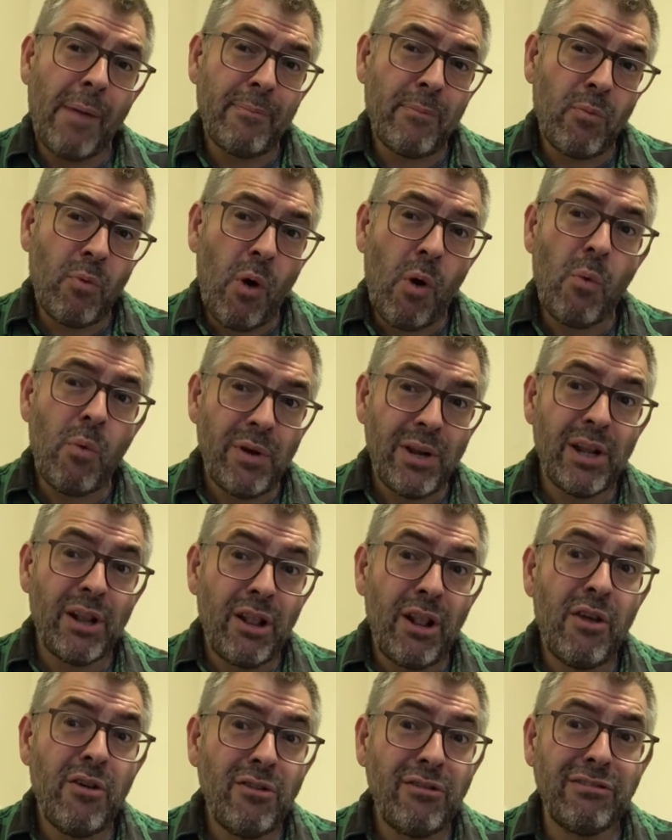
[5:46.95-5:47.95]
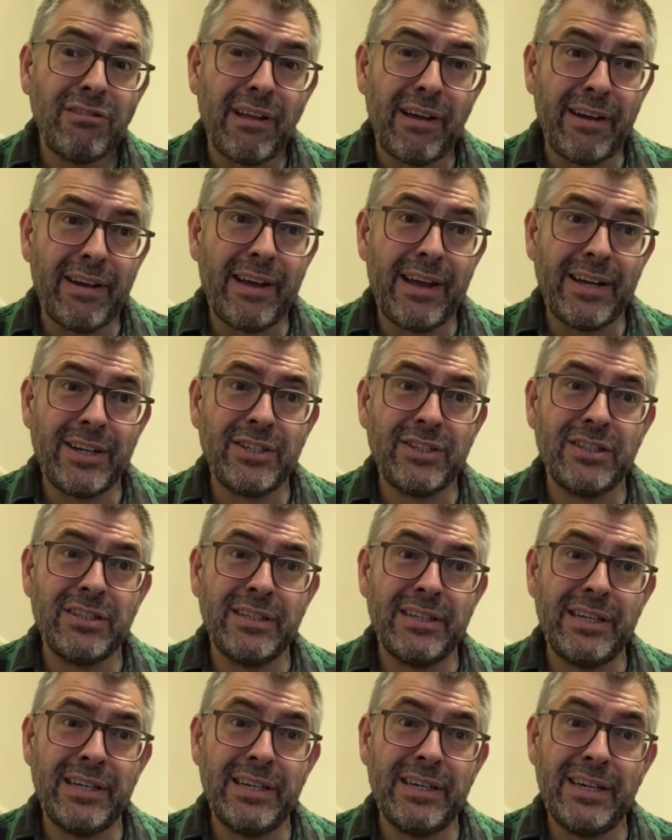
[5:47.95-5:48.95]
What would it look like,
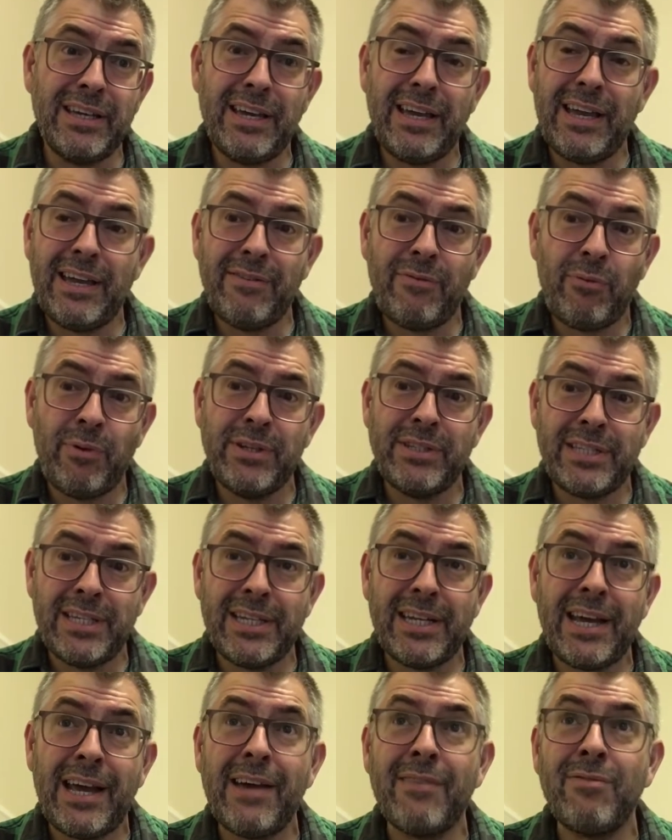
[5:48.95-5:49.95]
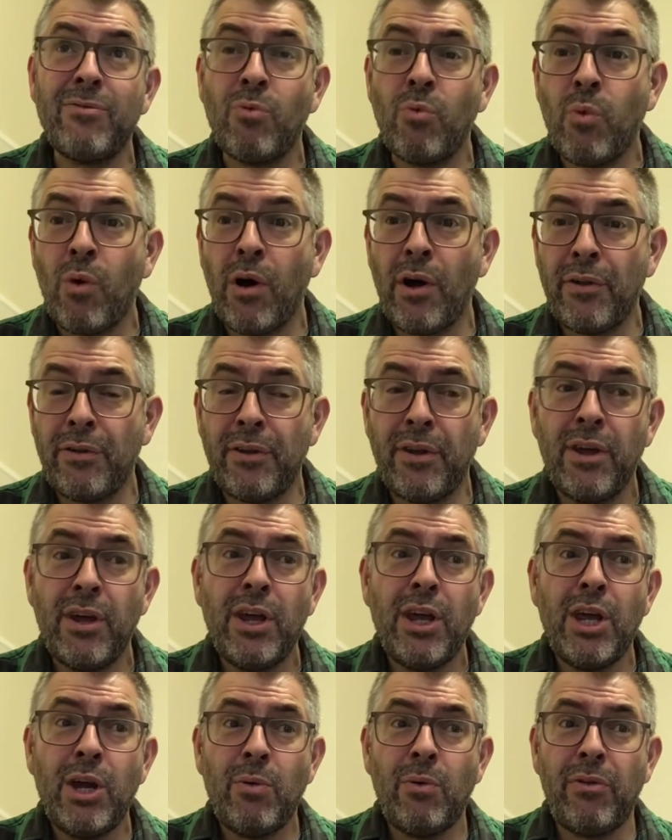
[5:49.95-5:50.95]
actually, if we did have one
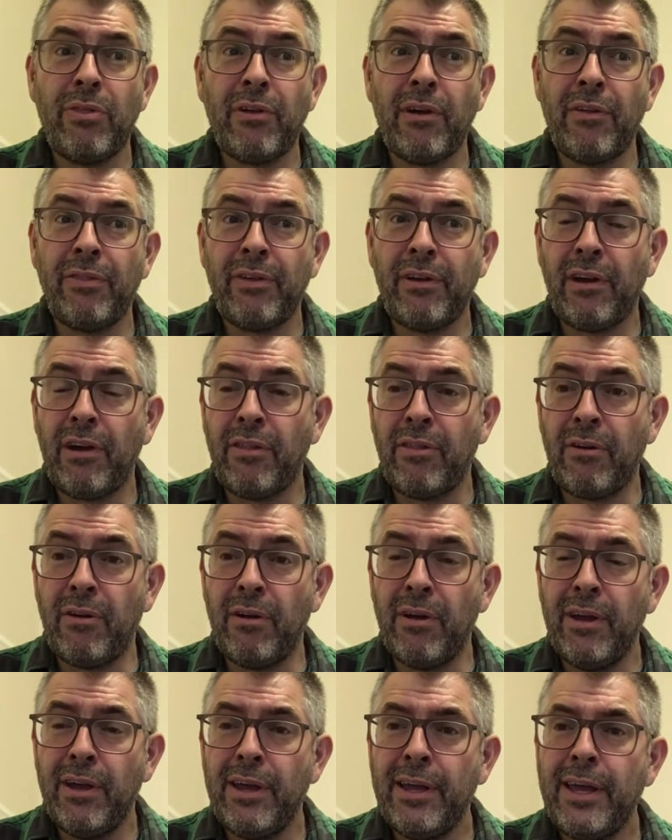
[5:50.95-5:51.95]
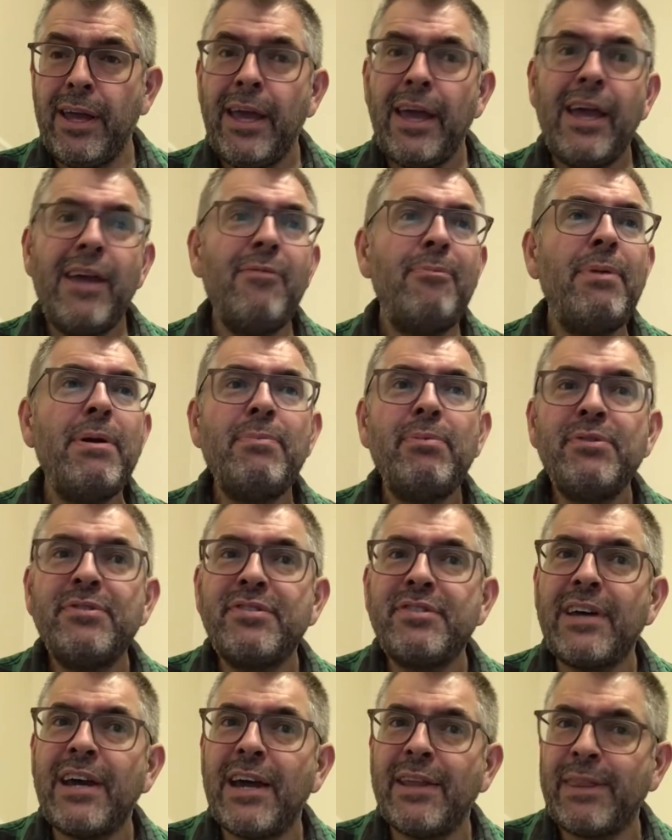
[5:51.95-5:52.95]
without the other? If people
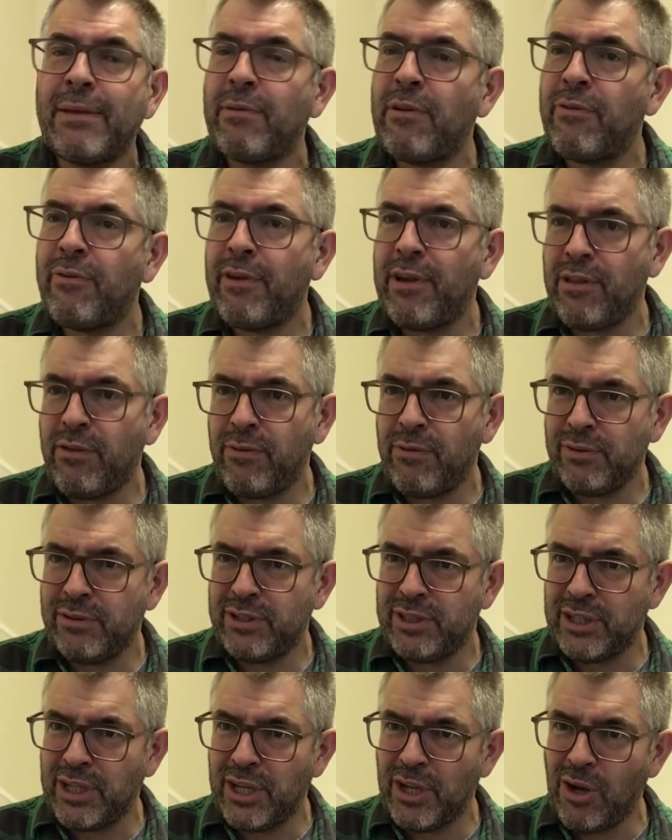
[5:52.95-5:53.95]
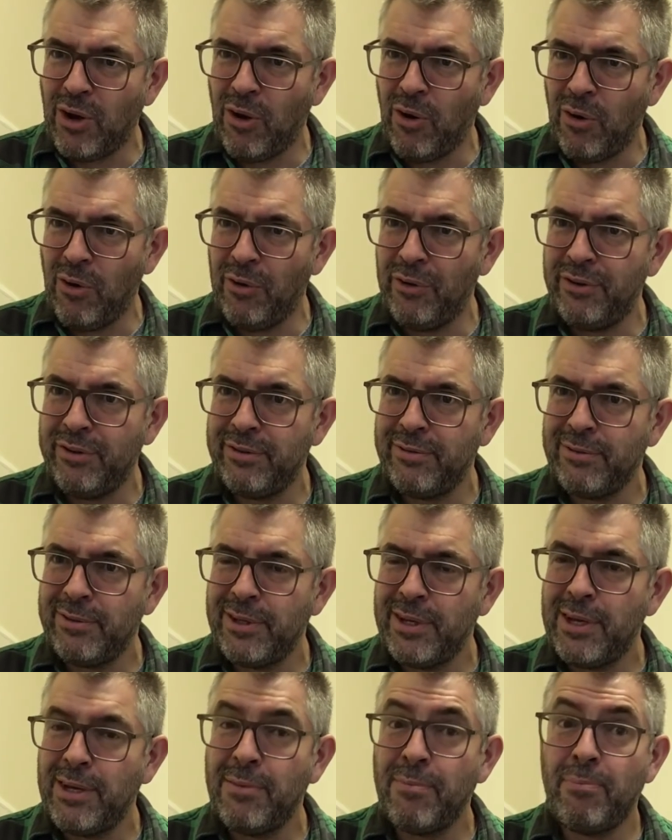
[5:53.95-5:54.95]
said they were faithful to God,
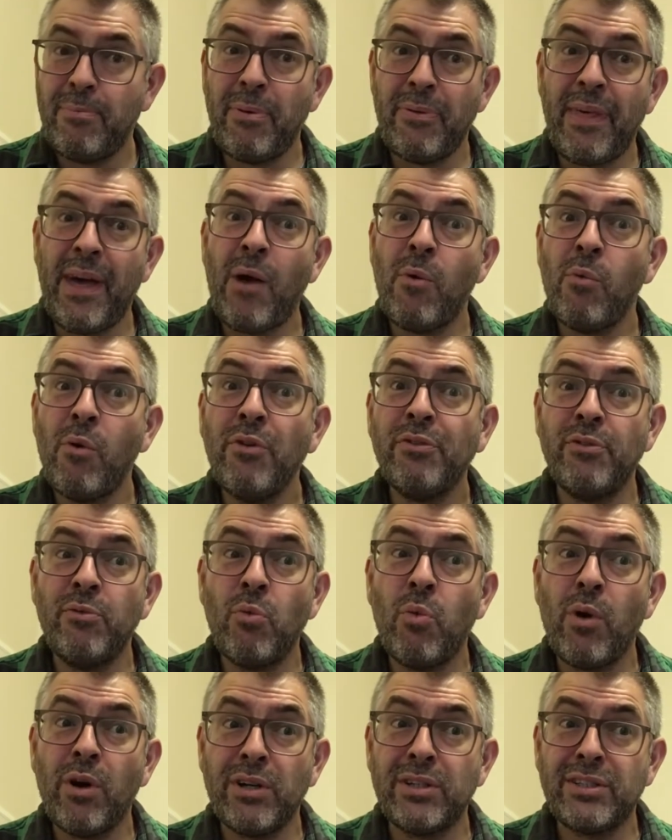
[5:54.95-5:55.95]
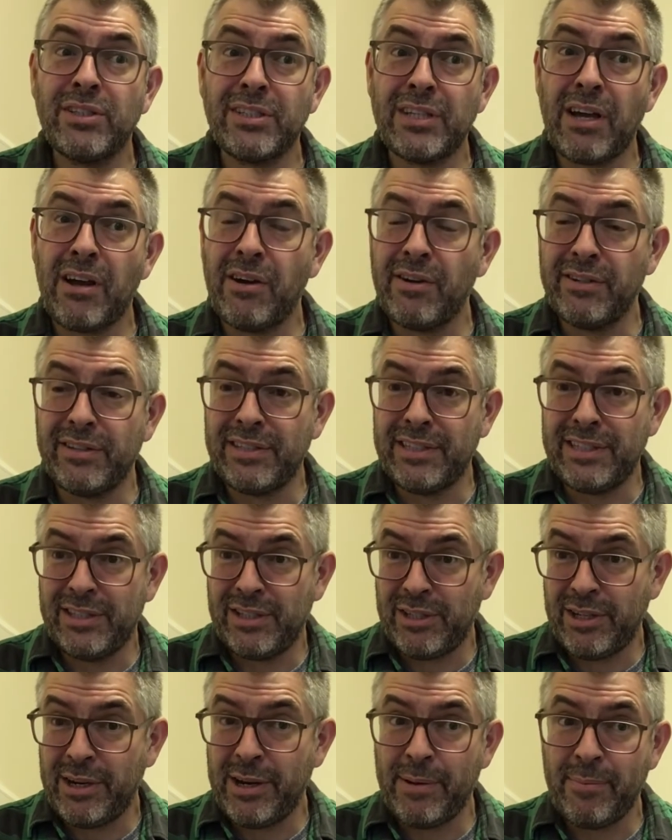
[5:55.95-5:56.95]
but that wasn't worked out in
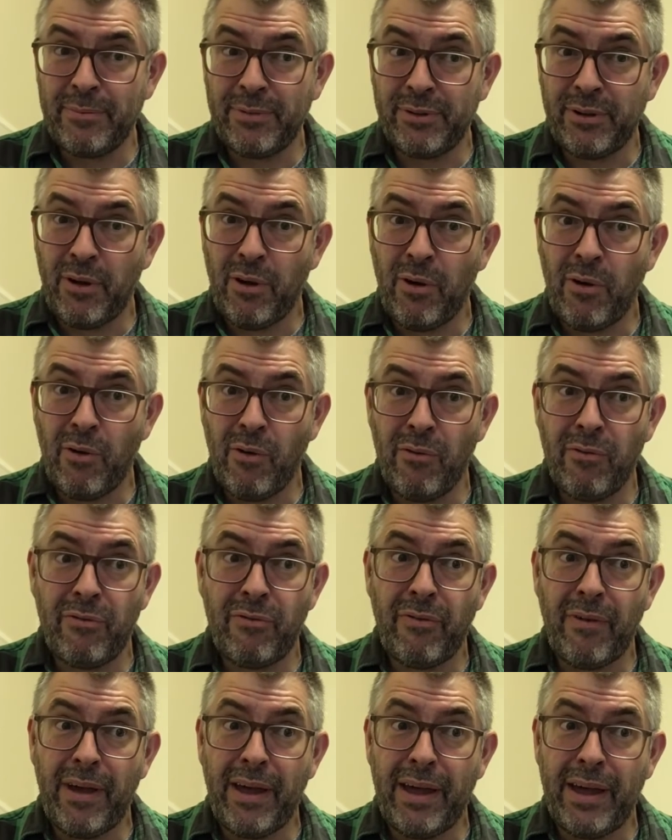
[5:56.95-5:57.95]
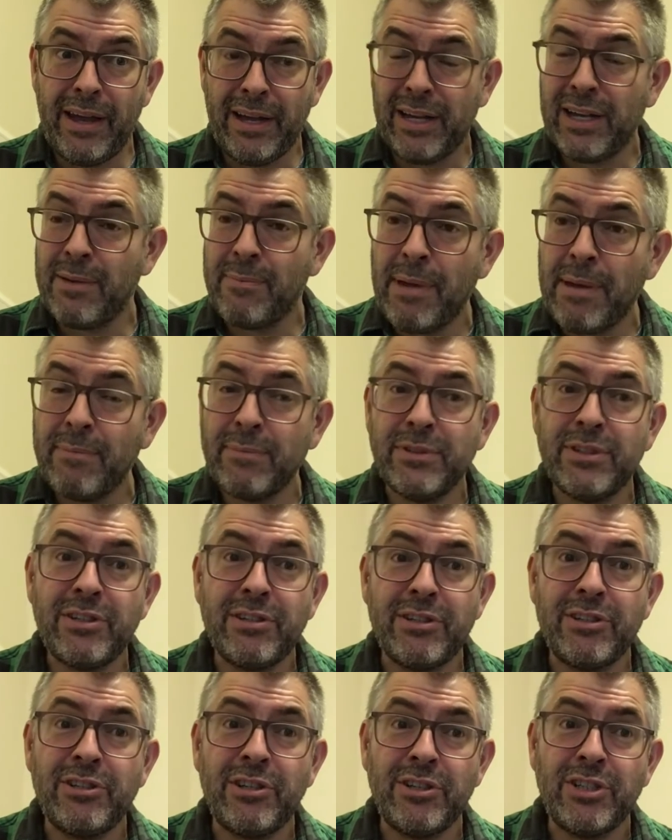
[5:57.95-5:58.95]
terms of commitment to a
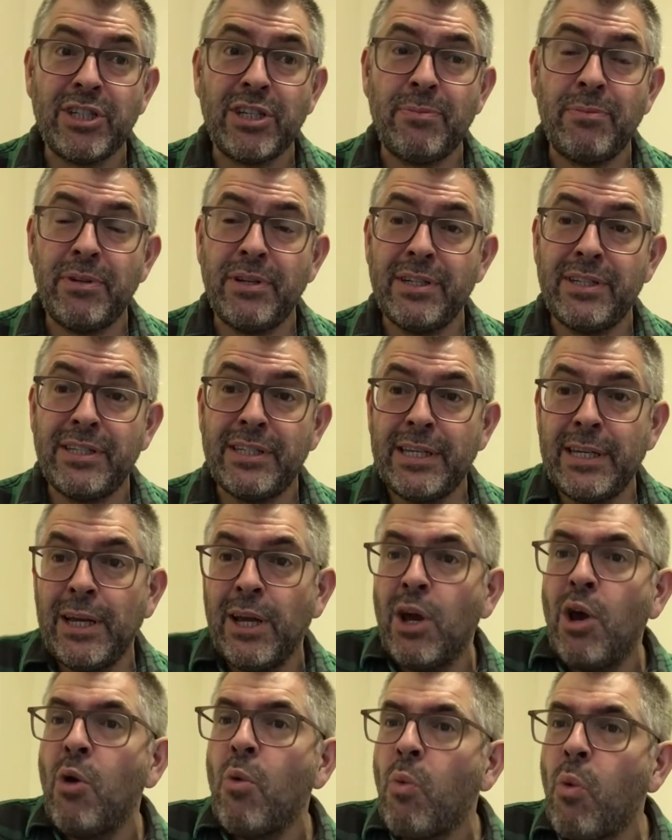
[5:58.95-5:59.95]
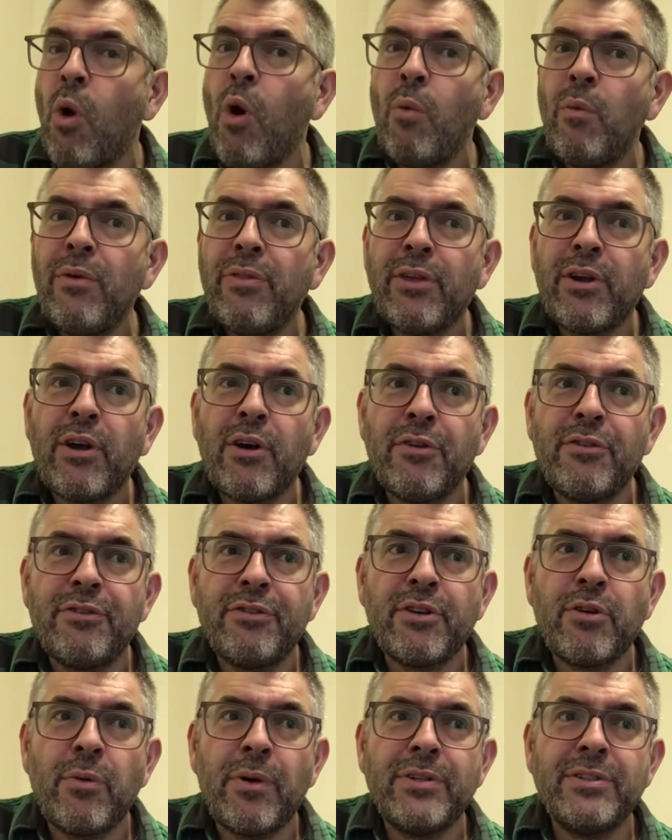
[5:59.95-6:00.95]
church community, what would the
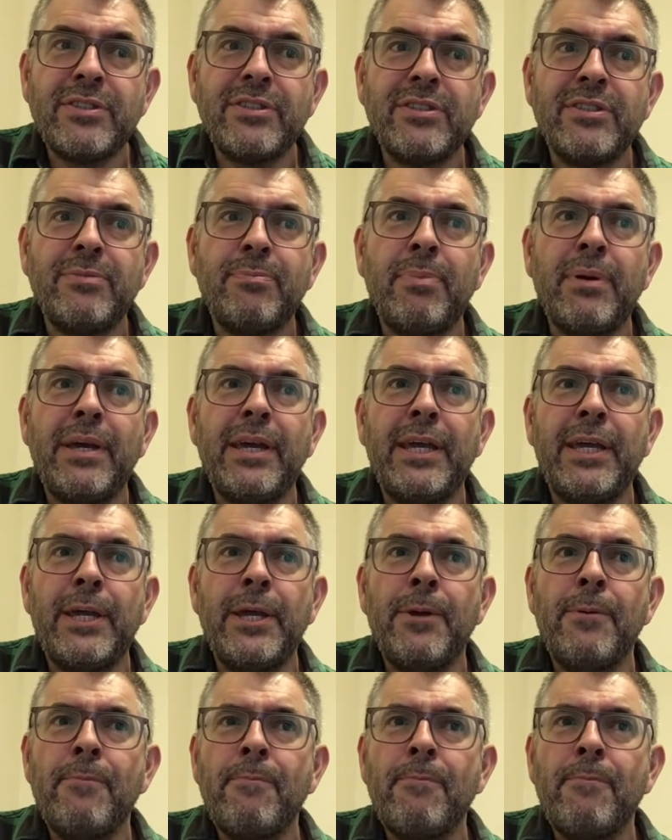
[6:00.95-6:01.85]
consequences be?